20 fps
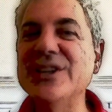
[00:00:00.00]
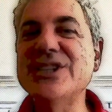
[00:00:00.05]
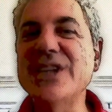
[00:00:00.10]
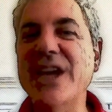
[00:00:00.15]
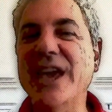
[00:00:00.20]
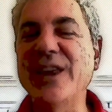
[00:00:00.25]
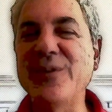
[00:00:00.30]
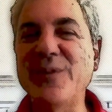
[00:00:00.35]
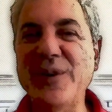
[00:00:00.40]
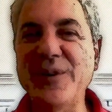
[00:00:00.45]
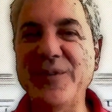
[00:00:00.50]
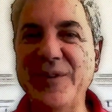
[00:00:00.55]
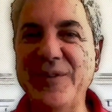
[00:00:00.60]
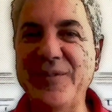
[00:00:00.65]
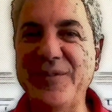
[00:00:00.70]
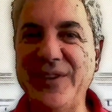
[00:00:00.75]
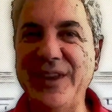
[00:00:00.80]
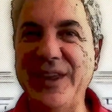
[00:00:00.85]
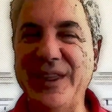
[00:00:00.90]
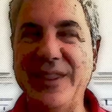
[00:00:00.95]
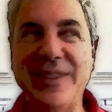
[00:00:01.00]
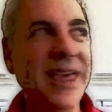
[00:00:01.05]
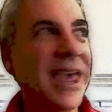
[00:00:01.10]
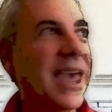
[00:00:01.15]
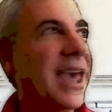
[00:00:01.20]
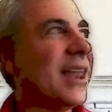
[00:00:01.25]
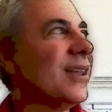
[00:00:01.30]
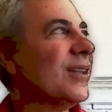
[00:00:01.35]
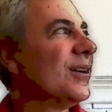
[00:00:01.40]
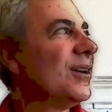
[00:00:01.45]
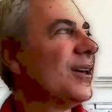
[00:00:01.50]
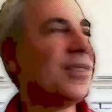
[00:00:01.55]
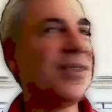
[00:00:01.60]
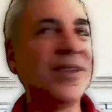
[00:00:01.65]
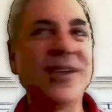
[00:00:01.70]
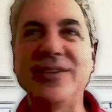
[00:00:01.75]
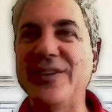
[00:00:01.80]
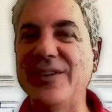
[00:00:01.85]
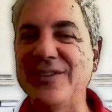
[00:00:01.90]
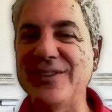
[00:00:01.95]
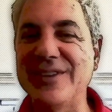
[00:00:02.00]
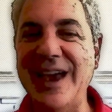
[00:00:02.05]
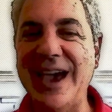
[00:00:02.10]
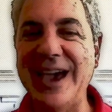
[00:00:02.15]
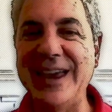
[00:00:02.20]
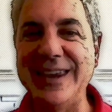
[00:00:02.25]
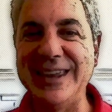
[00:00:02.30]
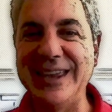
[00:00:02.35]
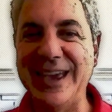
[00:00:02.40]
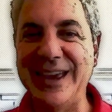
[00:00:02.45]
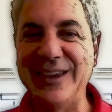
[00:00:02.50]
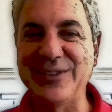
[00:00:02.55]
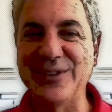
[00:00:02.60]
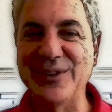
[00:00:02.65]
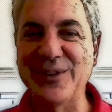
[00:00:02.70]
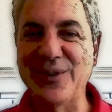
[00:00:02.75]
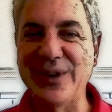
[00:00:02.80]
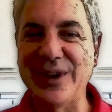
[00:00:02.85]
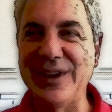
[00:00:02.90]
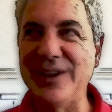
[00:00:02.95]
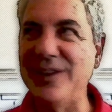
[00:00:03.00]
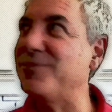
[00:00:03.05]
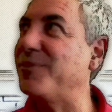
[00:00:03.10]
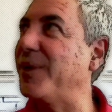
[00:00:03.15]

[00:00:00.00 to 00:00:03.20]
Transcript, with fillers: January 15th. And look at this, it's 98 degrees.